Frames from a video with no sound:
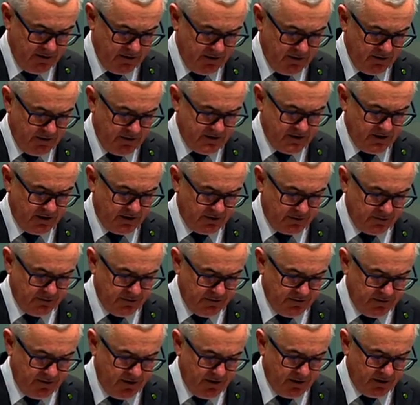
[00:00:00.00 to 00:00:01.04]
This
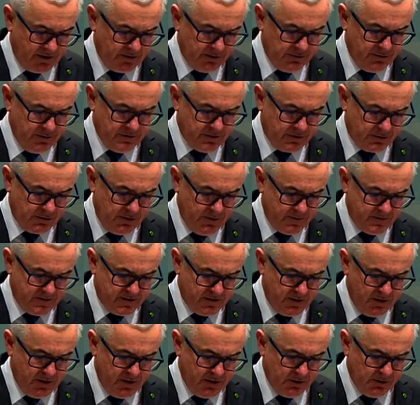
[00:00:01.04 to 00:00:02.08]
includes groups
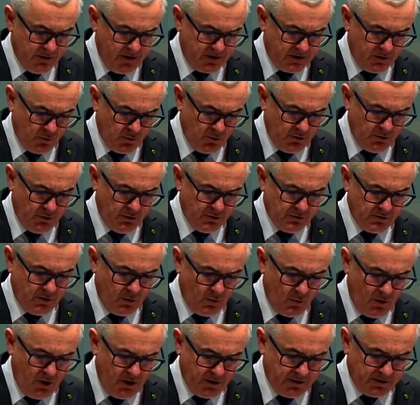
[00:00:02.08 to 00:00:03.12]
like the World
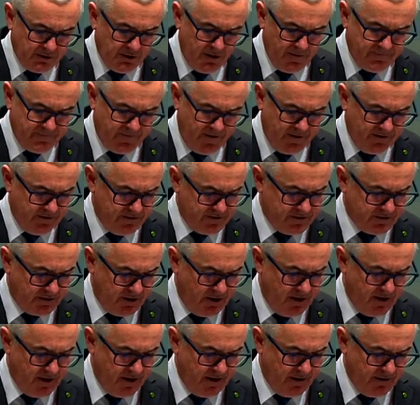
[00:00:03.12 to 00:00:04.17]
Wildlife Fund
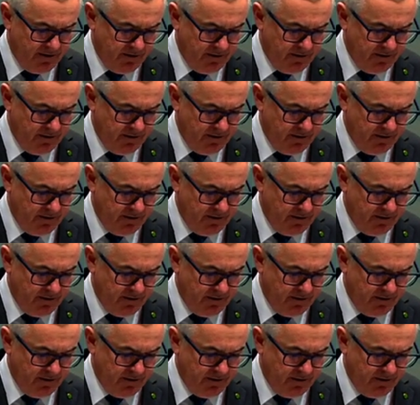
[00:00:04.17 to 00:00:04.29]
Australia,